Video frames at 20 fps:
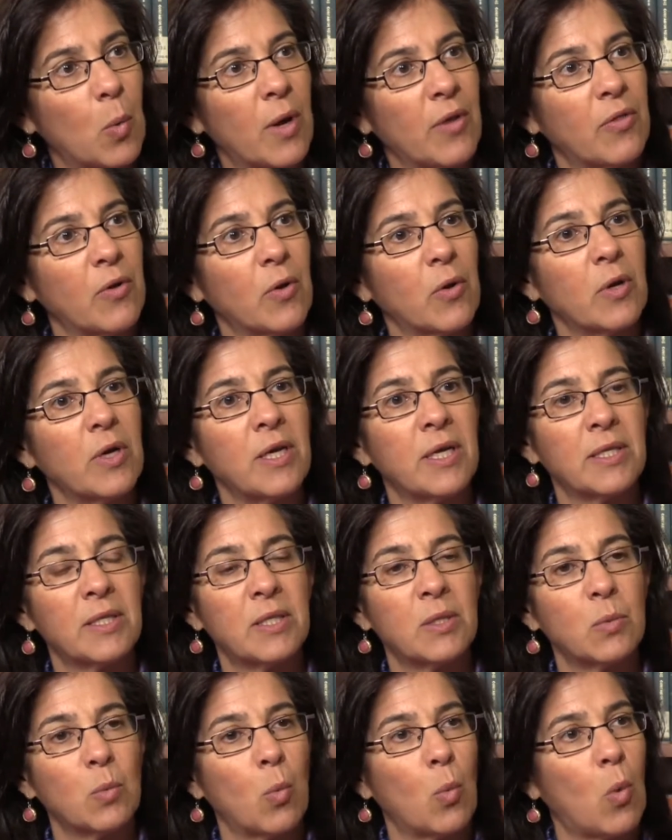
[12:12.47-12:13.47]
whether
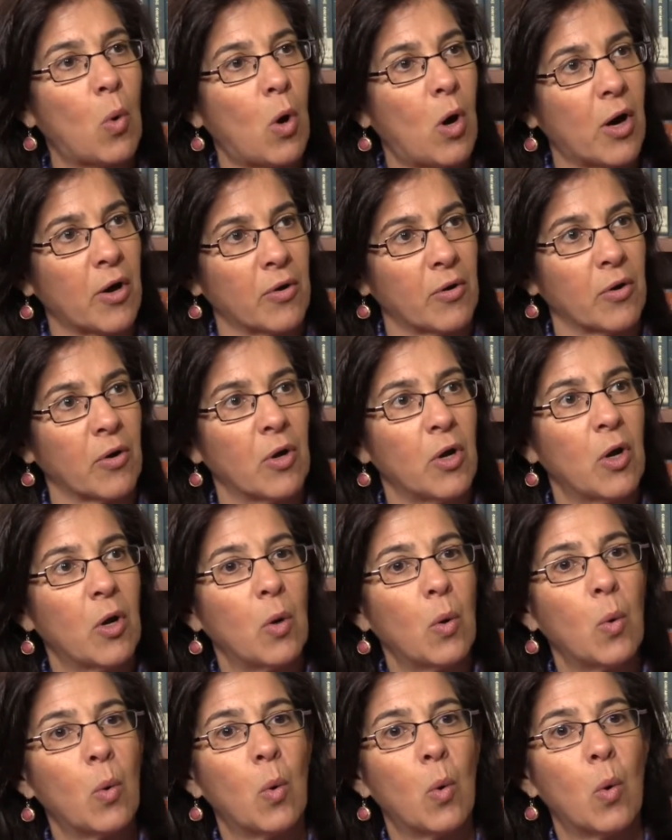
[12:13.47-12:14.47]
it's water
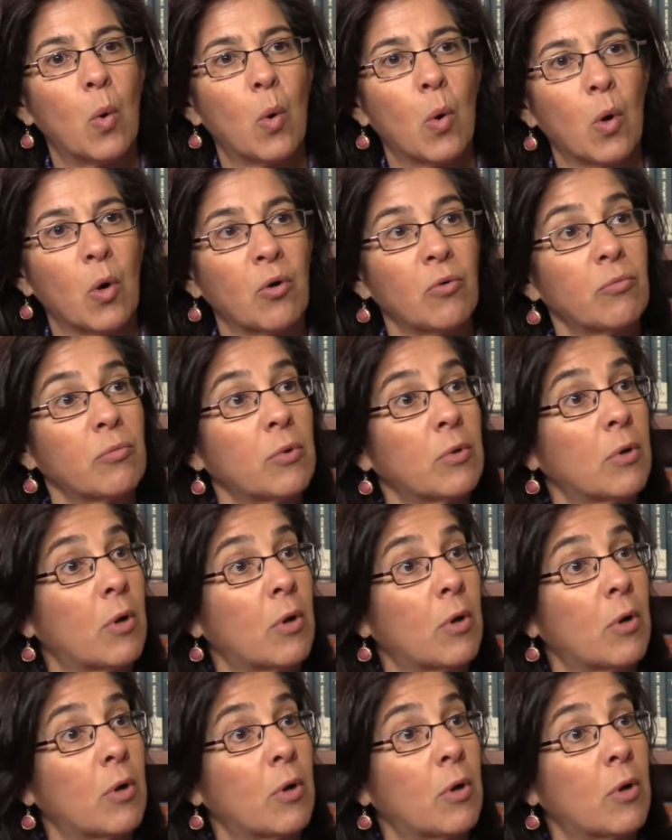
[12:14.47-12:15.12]
or